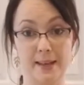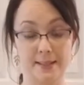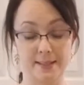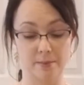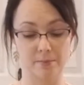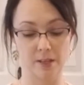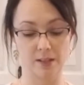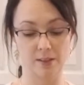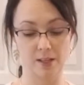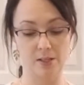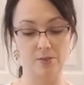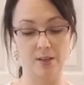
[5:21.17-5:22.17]
It's something
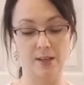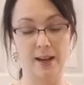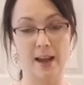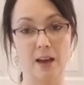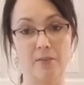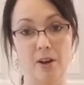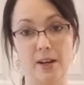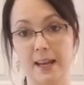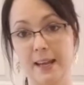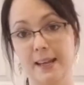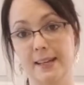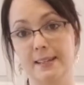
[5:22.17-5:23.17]
that you can have on
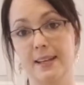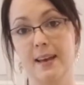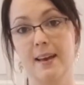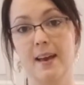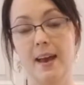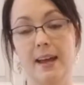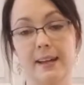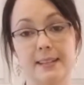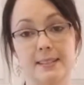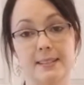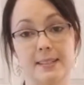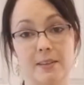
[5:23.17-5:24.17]
hand, and
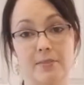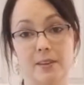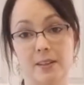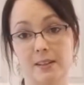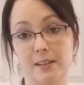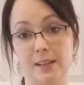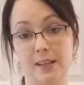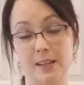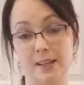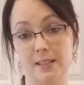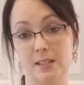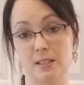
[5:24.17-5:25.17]
it definitely
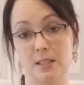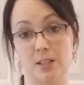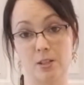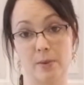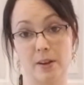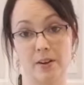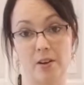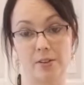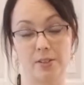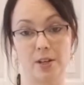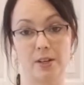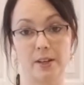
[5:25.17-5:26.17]
is such a better
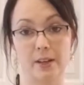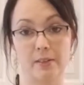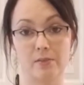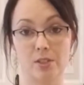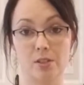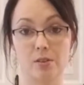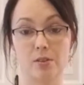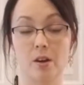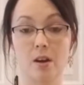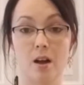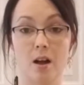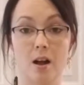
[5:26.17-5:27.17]
alternative to
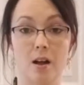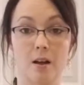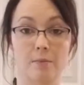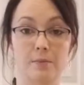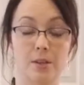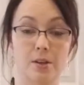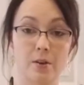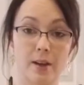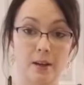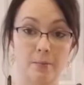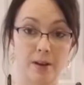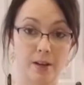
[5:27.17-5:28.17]

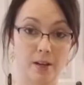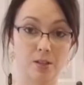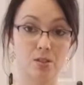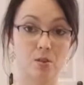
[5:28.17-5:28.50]
antibiotics.